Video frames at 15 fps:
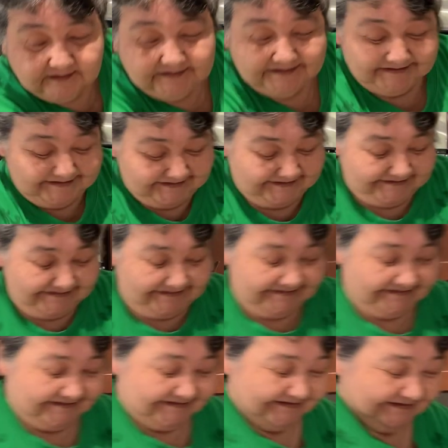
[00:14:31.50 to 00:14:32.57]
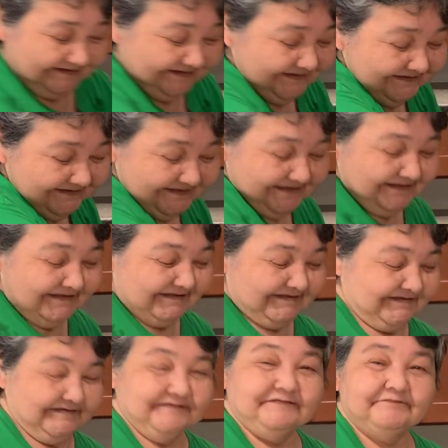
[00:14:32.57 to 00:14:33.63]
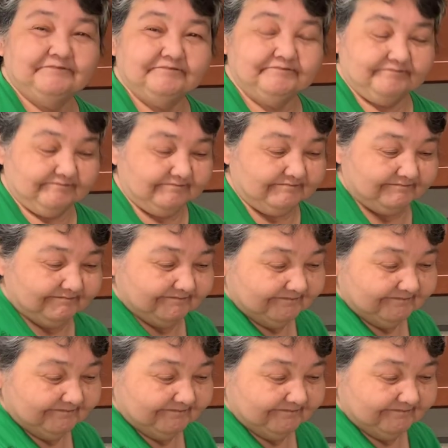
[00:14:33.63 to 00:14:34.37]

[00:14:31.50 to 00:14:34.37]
All right. We will be back.